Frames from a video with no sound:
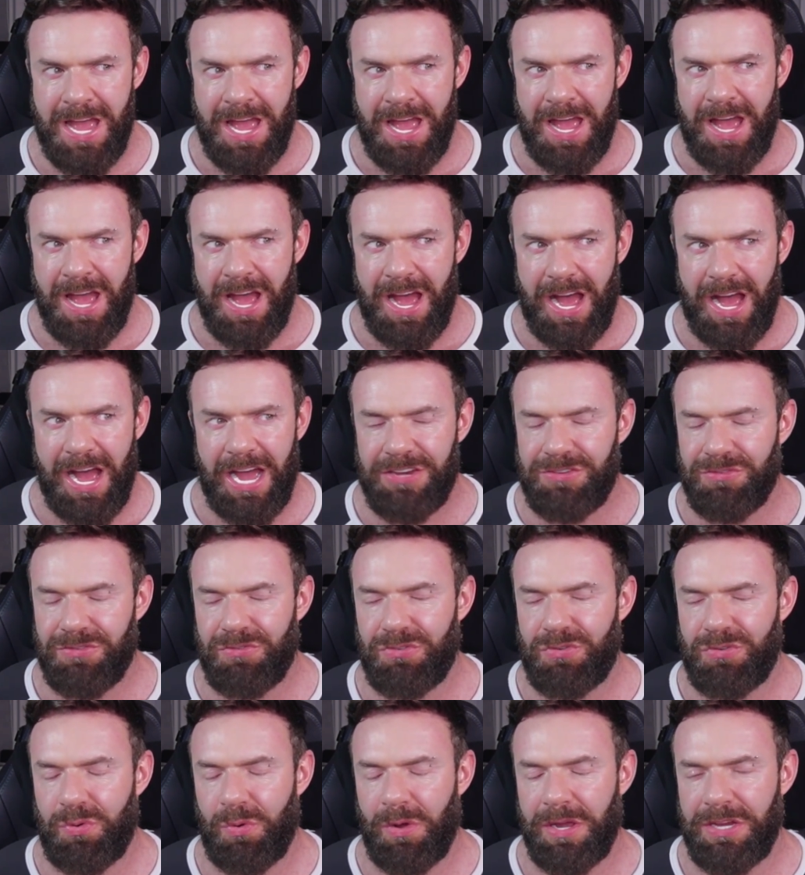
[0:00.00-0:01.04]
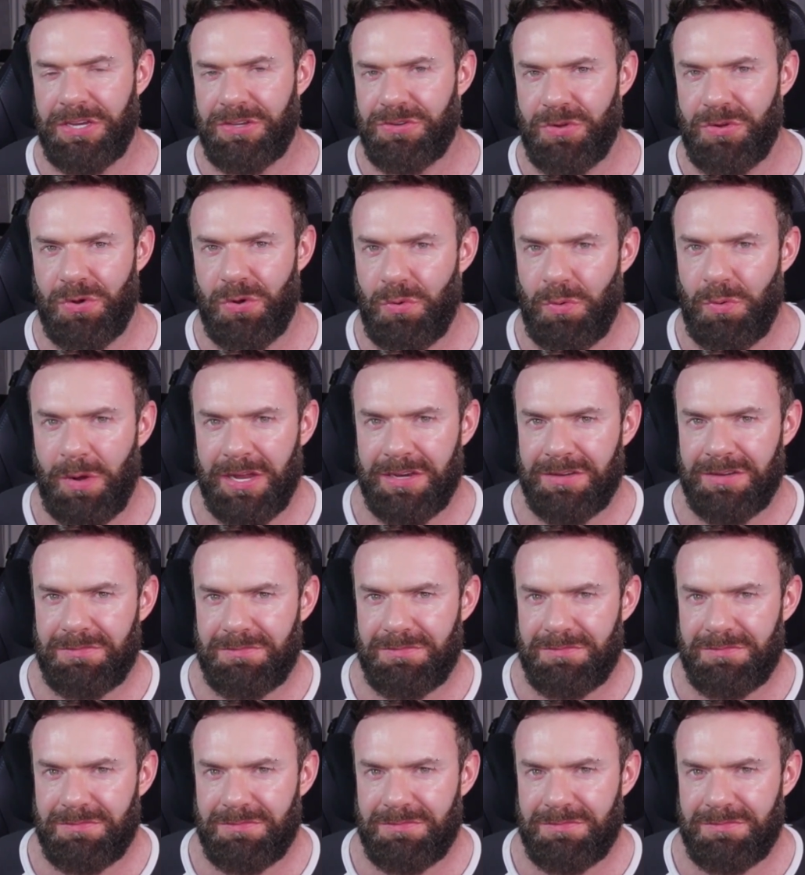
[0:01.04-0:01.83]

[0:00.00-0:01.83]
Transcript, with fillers: I don't quite know what